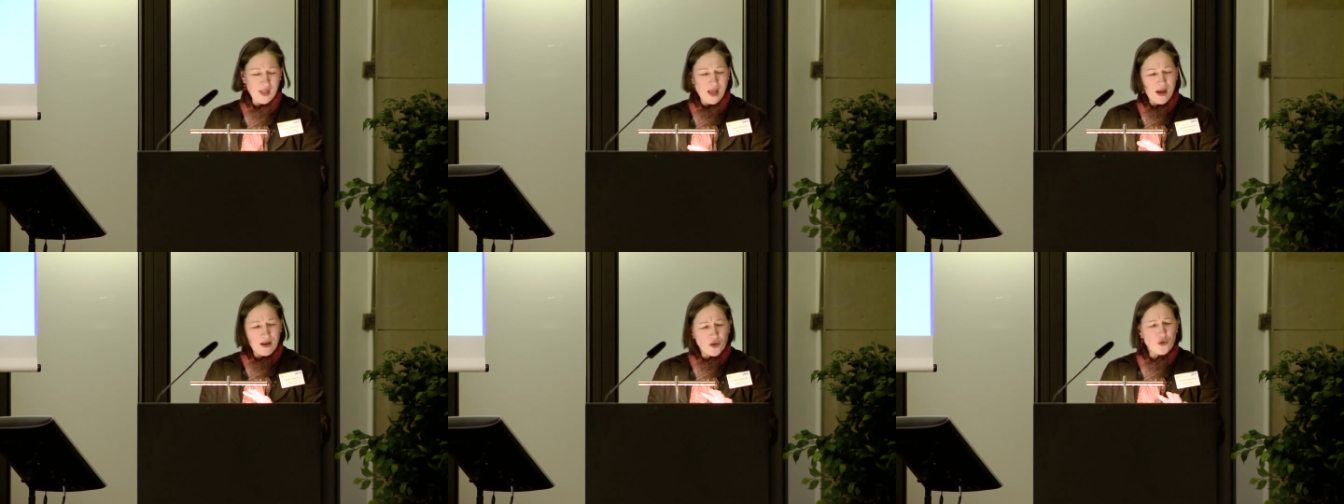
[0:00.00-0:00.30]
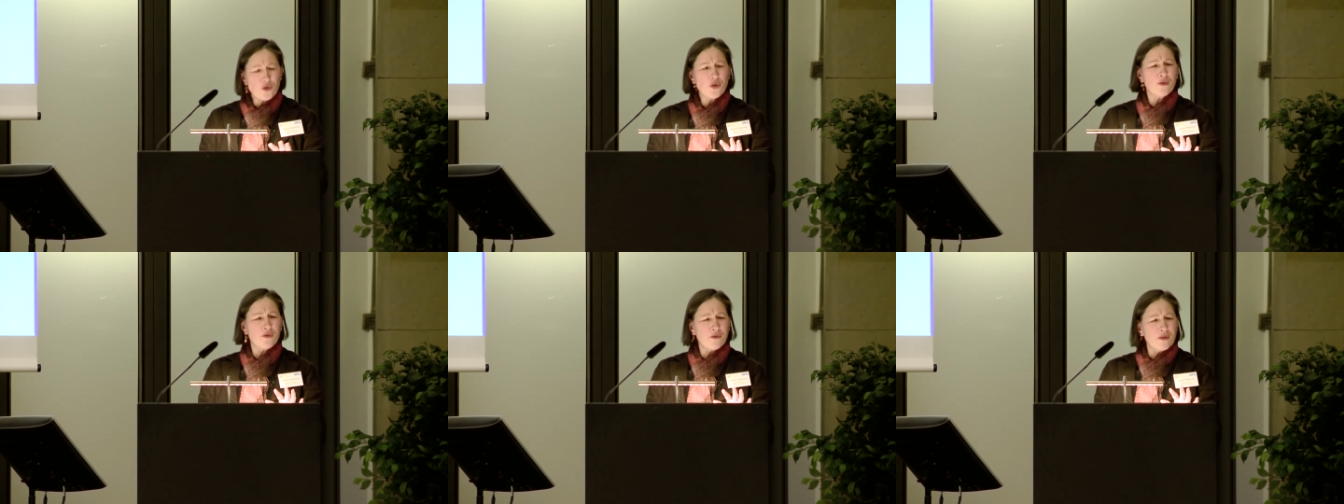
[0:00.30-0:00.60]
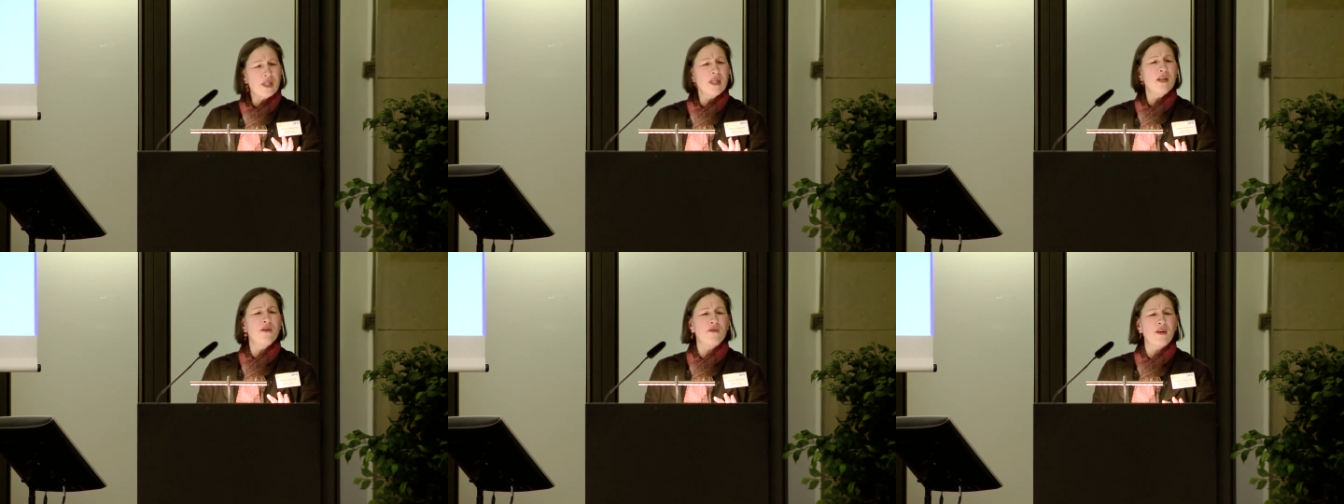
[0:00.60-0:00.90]
And those are
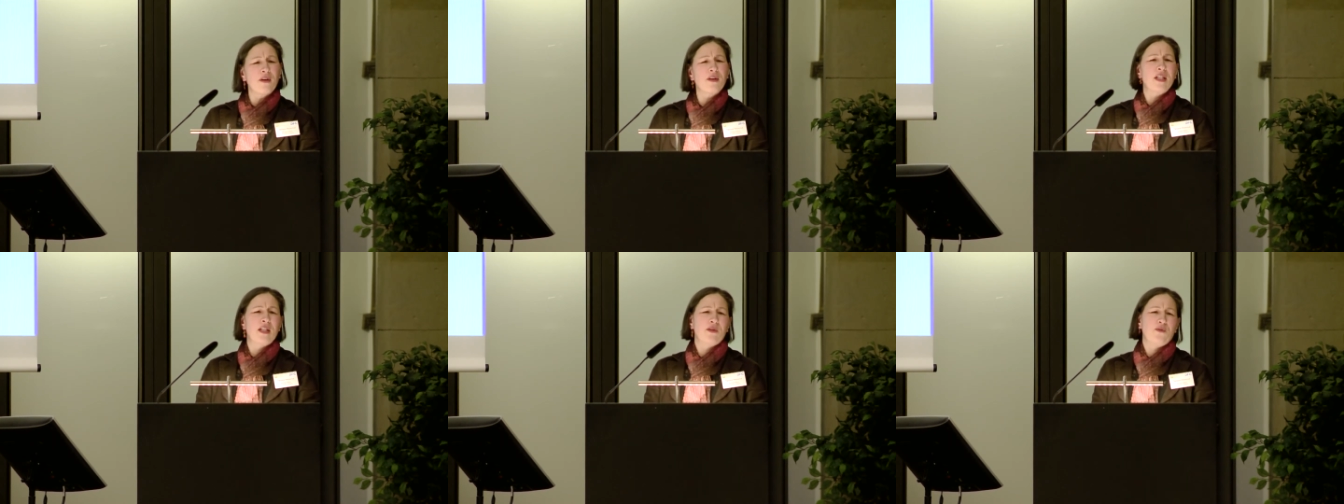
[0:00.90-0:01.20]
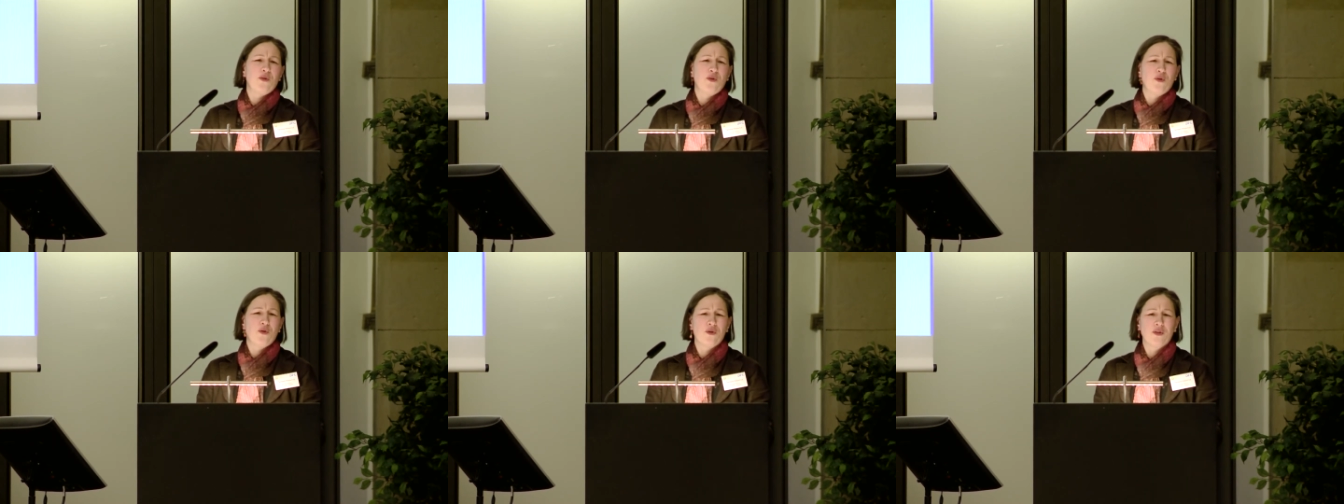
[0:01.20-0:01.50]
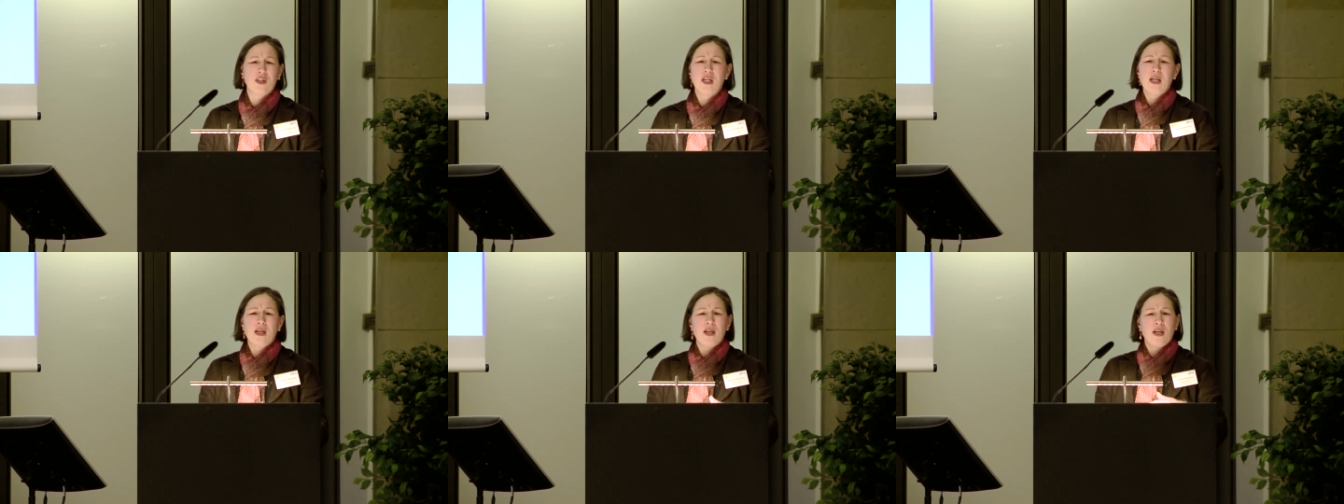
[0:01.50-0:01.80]
really very
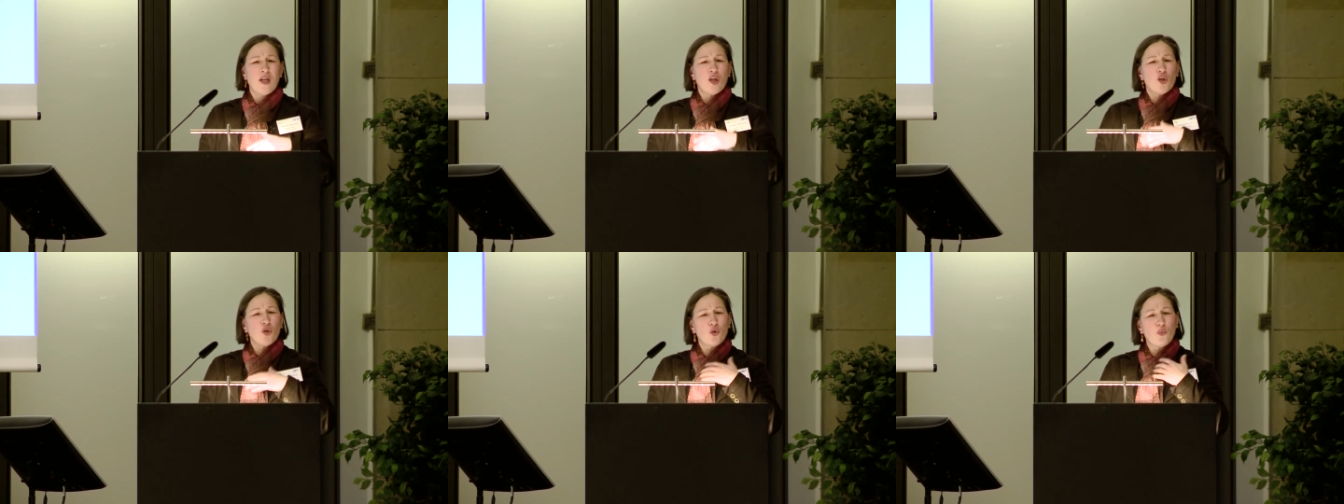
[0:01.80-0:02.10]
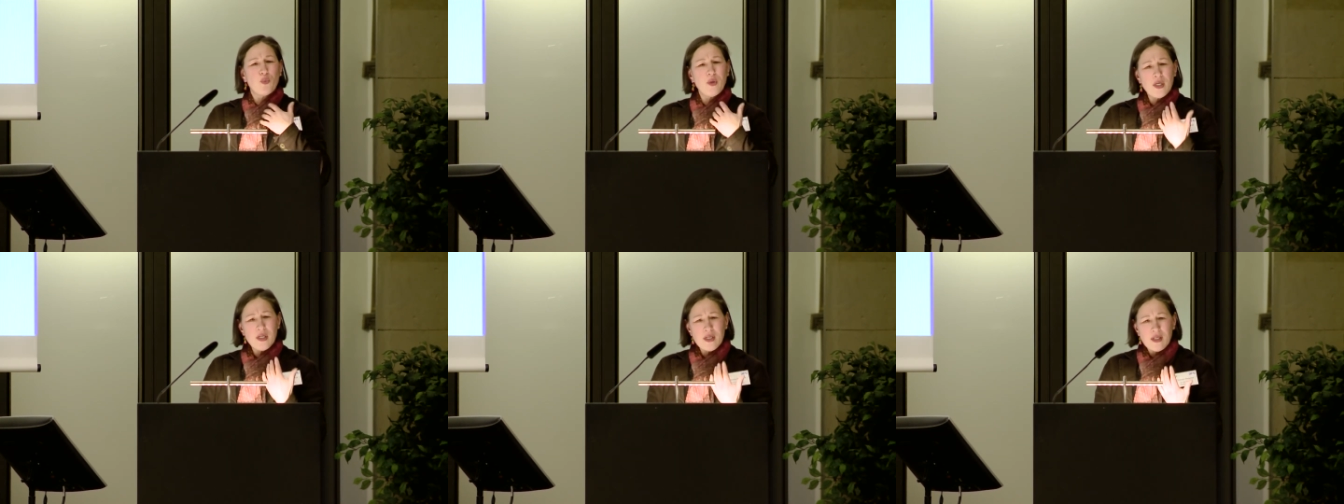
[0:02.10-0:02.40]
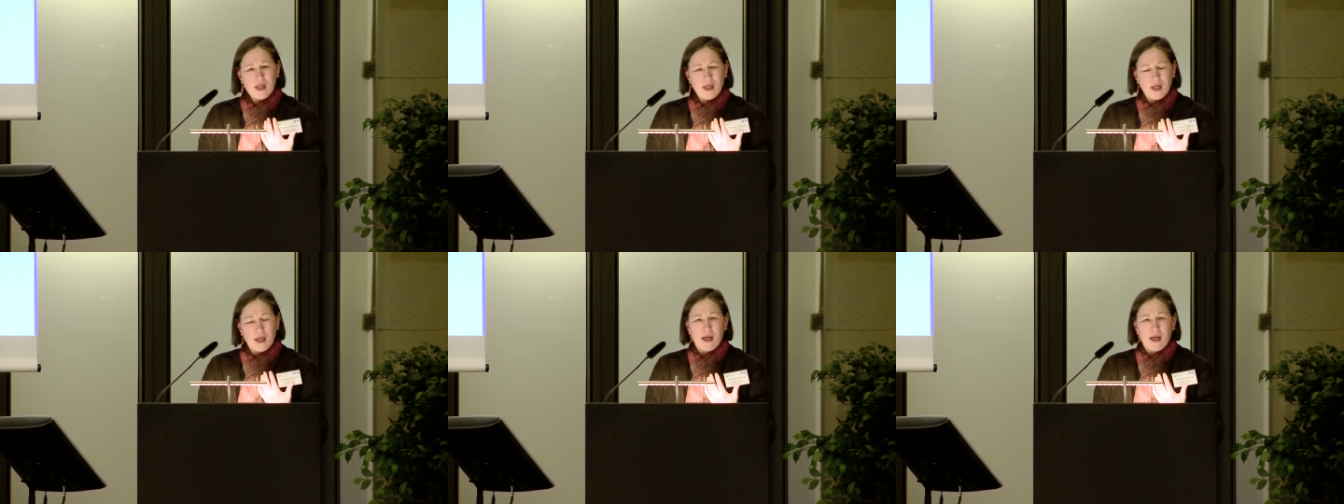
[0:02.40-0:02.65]
difficult because we,